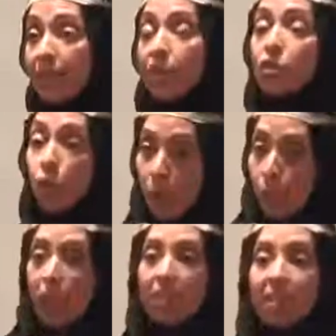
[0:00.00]
So I
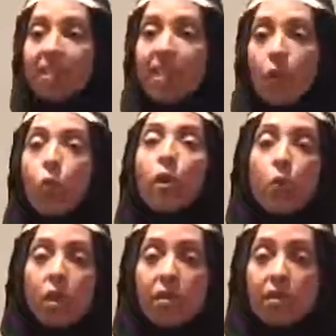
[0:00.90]
wanted to see who it
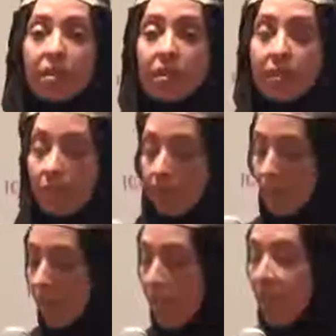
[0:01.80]
was.
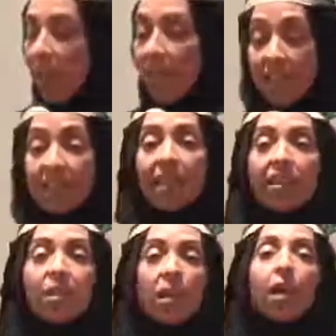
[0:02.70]
And he said
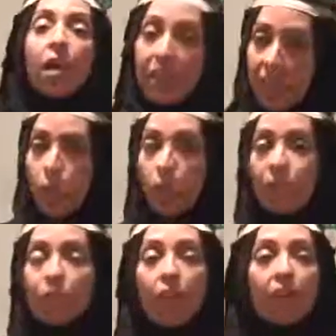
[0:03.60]
to me, again, off
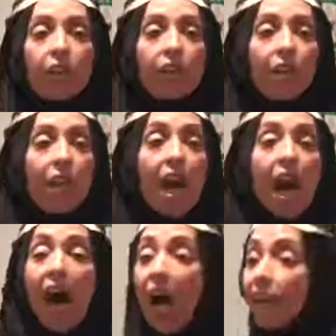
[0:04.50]
the record,
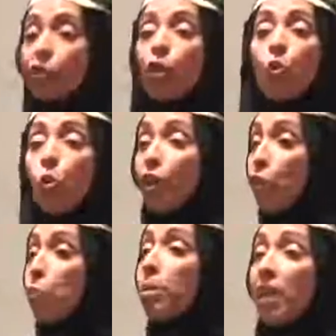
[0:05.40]
I don't know what
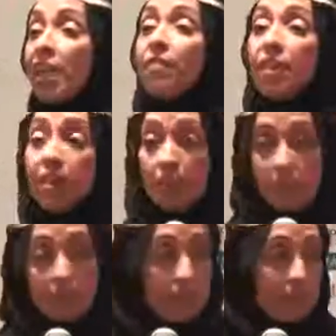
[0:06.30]
you believe in,
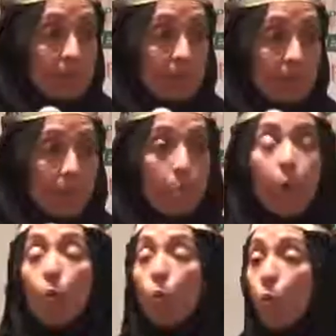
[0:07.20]

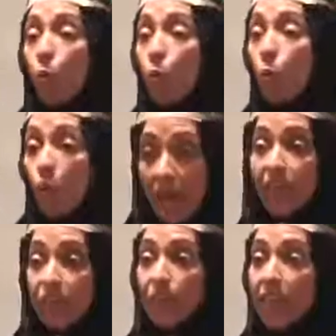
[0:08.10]
but
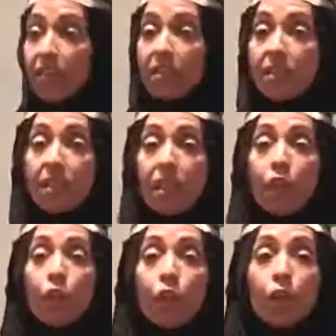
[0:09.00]
whatever it is,
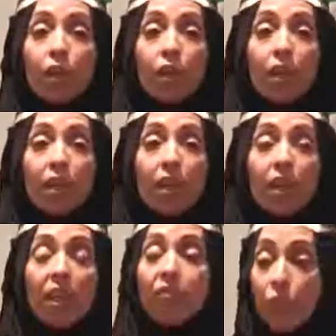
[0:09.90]

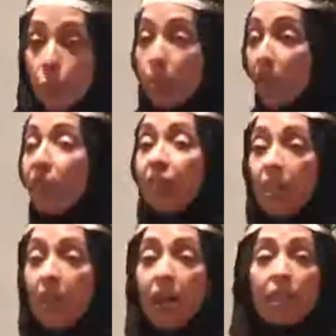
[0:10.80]
if you believe in
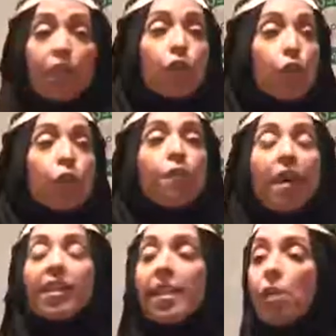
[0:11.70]
God, you
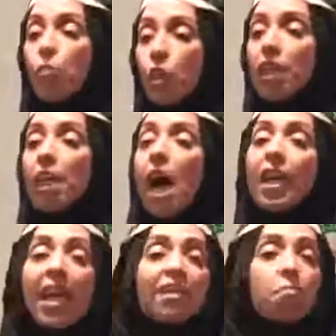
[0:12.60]
find out what God
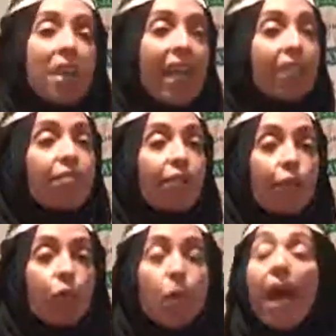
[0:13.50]
has planned for
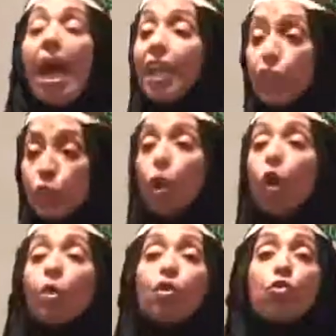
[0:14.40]
you, and you
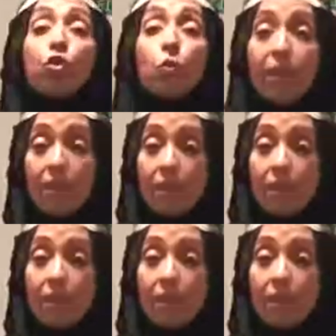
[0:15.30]
go and you do it.